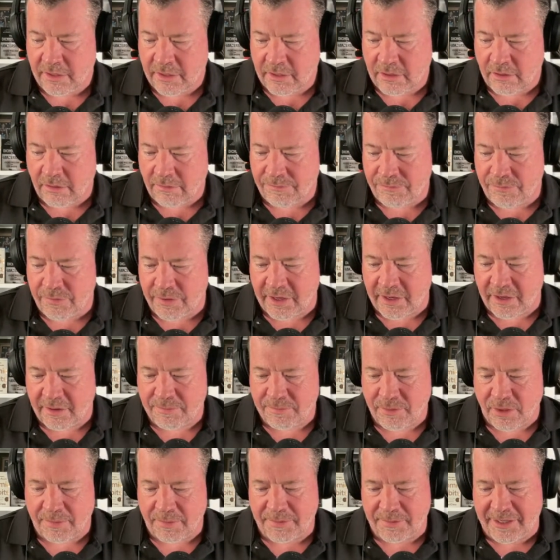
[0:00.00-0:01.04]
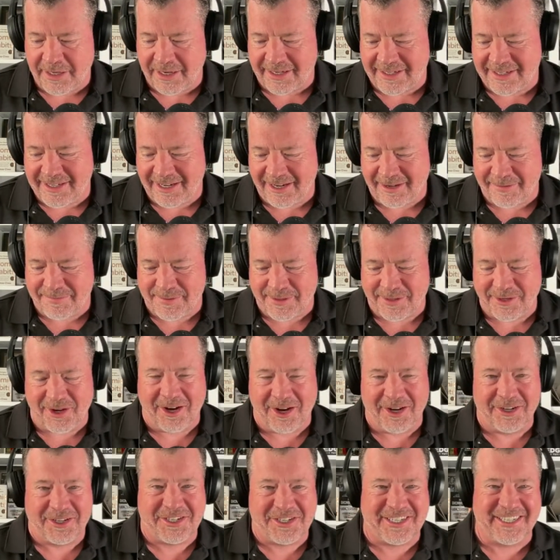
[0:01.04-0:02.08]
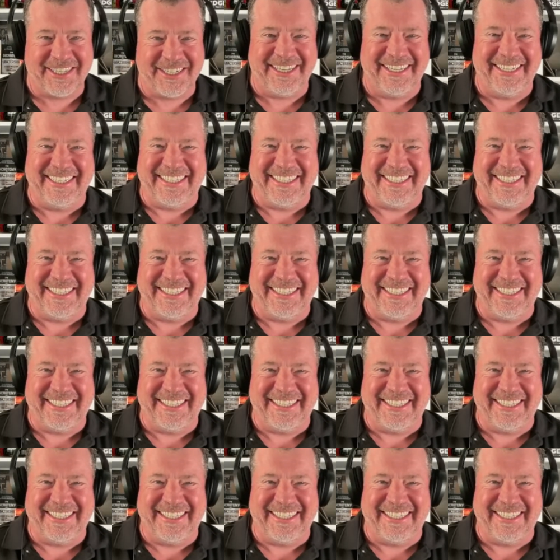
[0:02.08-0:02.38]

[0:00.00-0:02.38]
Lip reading: Go figure. Bob kicked it up a notch.